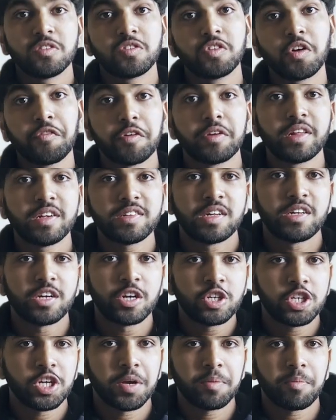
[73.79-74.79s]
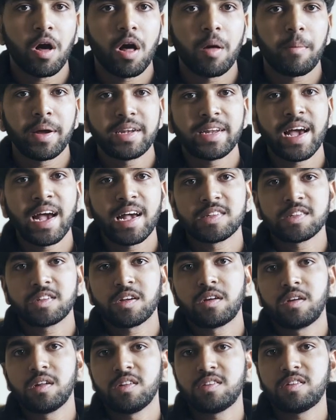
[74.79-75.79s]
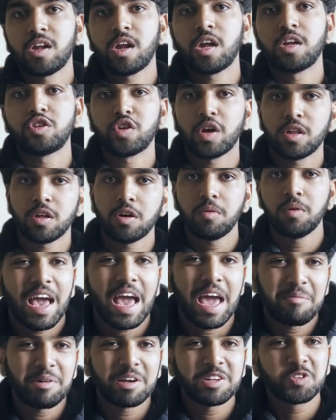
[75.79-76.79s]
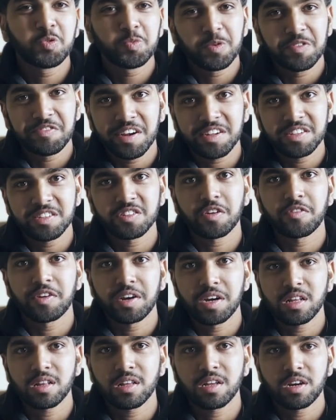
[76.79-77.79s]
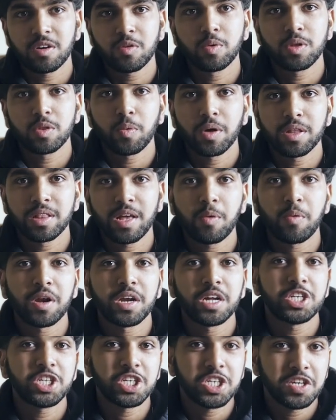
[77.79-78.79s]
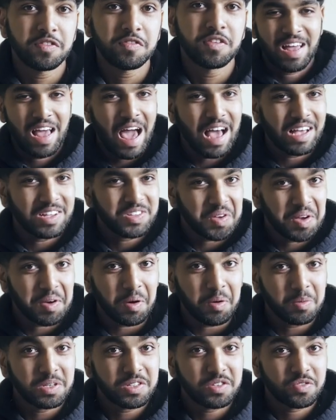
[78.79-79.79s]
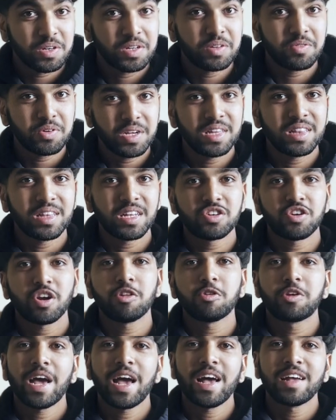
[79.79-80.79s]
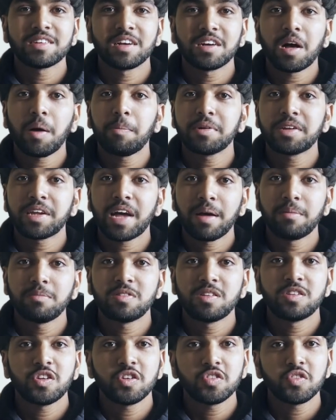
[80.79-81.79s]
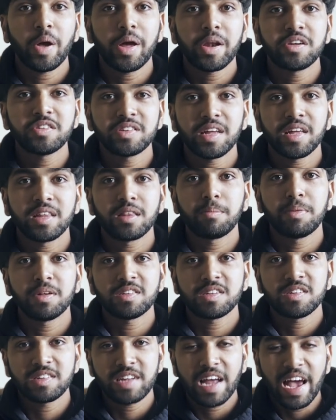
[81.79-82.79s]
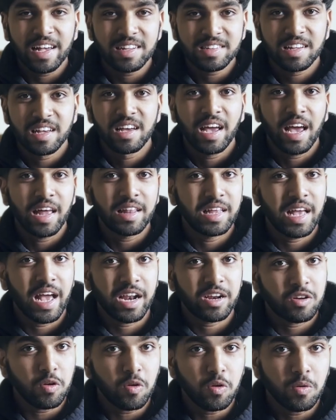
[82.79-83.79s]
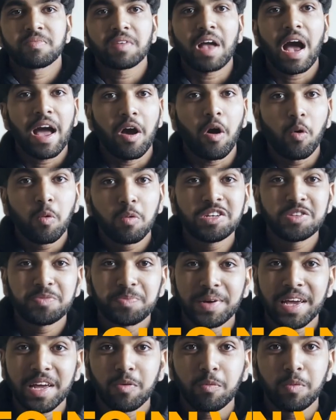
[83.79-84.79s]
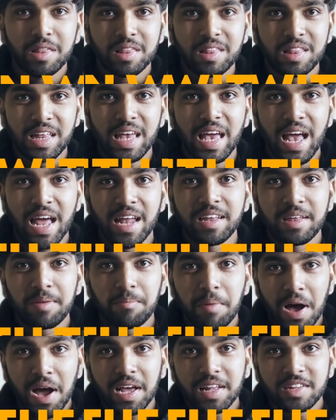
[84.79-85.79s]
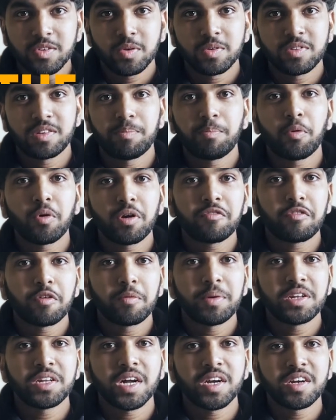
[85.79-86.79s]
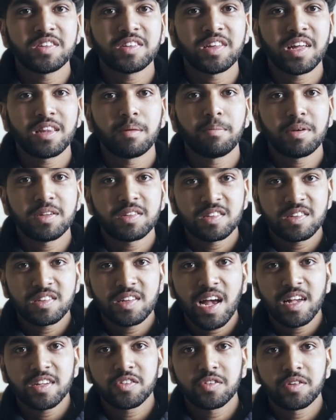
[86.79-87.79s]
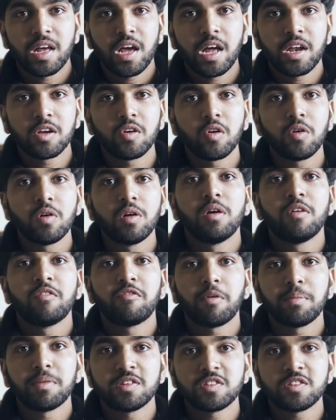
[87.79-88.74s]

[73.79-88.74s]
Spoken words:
So for this internship, all my tasks are listed on Trello, and my supervisors are very clear with what they want to achieve. So I always reread the Trello task a couple times, just so I understand the business task and the end goal. I always begin with the end in mind, so it's important for me to understand the business task or the end goal from the